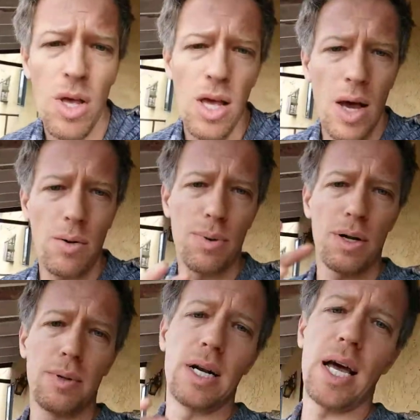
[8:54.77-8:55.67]
and we put
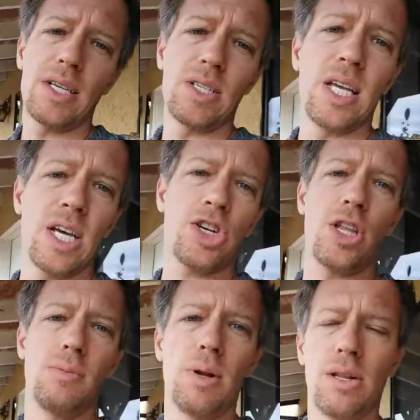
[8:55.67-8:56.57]
them in a nice dish
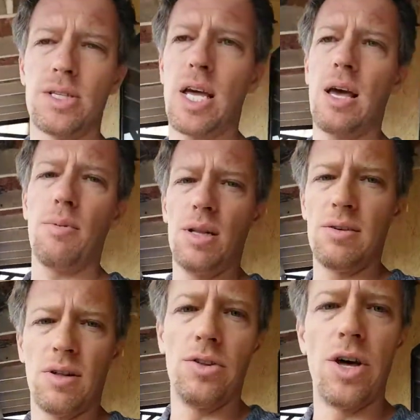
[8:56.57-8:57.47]
on the middle of the table and
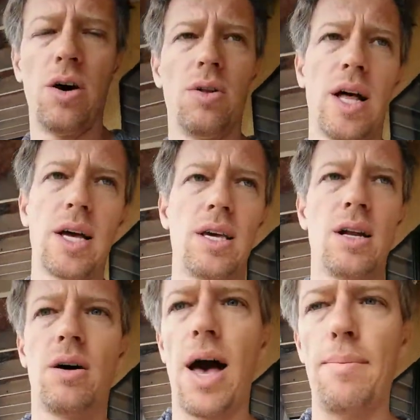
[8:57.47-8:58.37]
leave a little note like, you
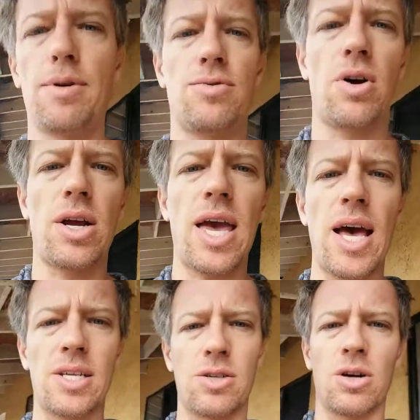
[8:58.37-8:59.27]
know, apples for our
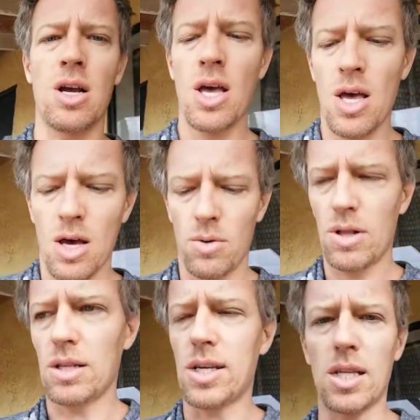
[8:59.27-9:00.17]
guests, or
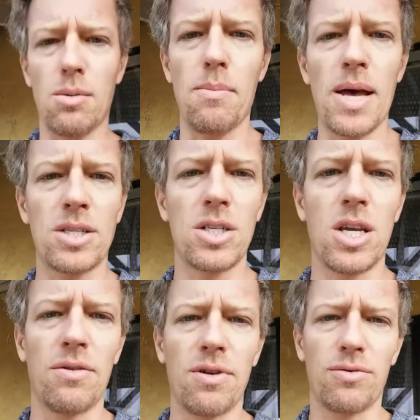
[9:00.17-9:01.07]
we sent them a message
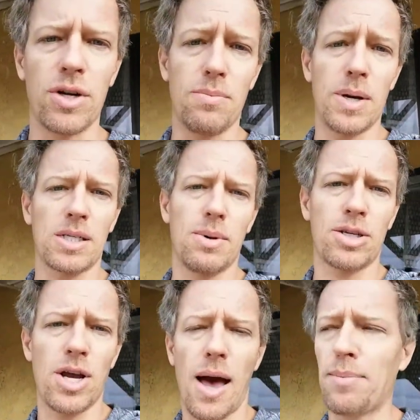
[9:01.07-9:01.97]
saying feel free to pick some
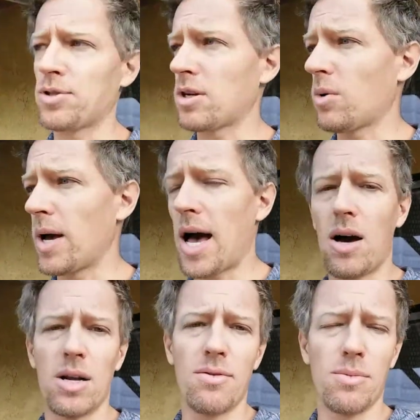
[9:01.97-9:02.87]
extra apples on your way
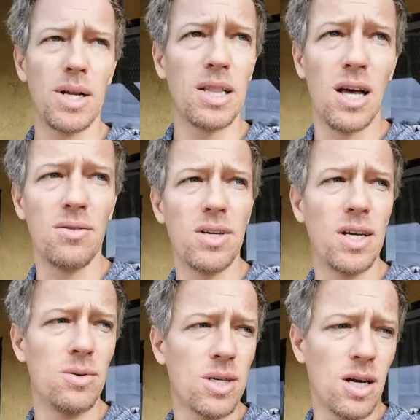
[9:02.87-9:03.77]
out, and everybody loved it.
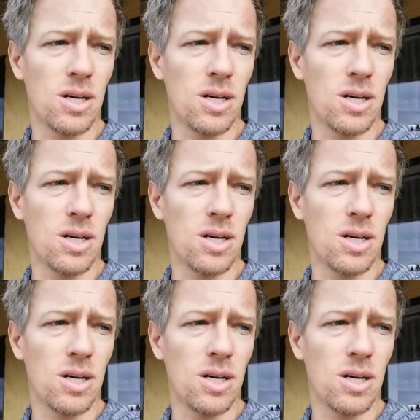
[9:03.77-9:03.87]
It was like a